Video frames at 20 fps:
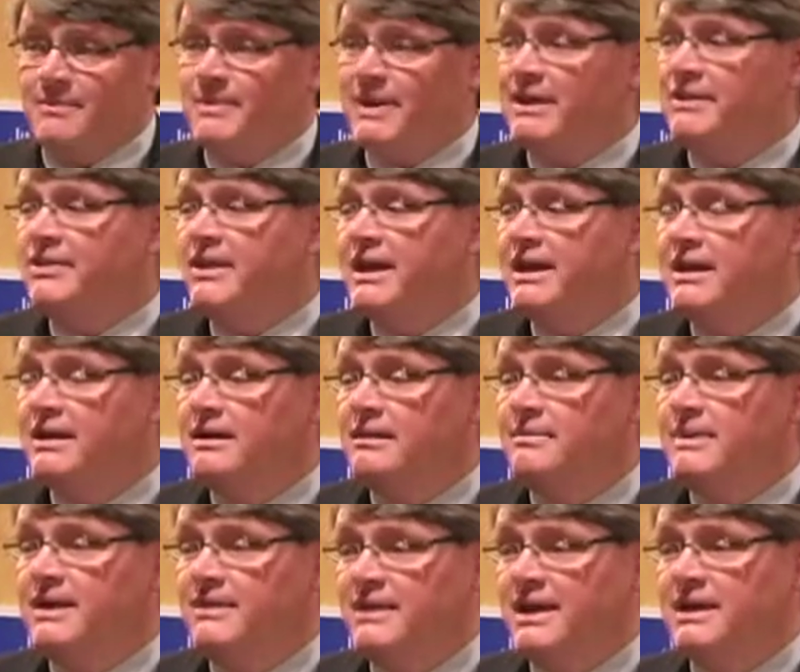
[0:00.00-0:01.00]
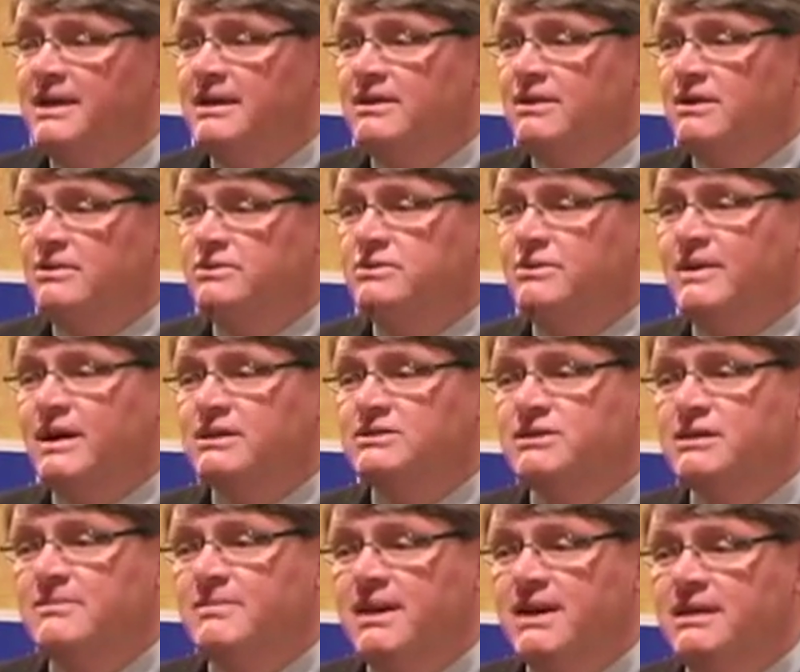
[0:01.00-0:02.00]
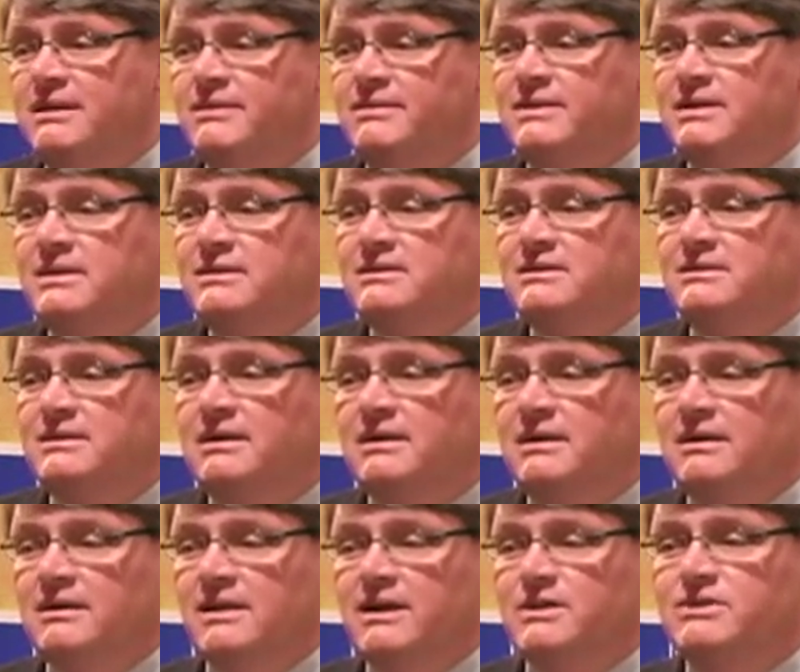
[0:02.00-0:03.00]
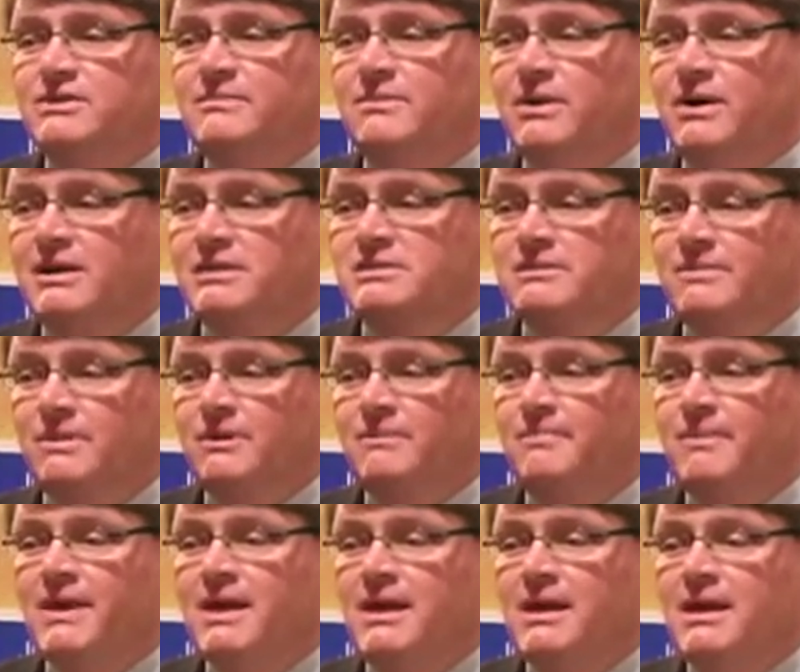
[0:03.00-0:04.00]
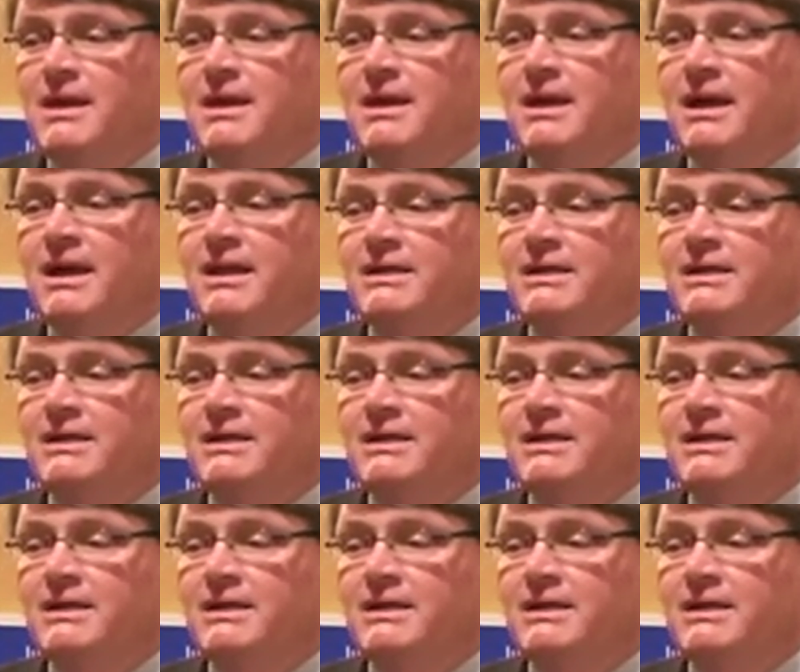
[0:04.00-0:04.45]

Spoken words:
by thanking those who actually make this election possible. And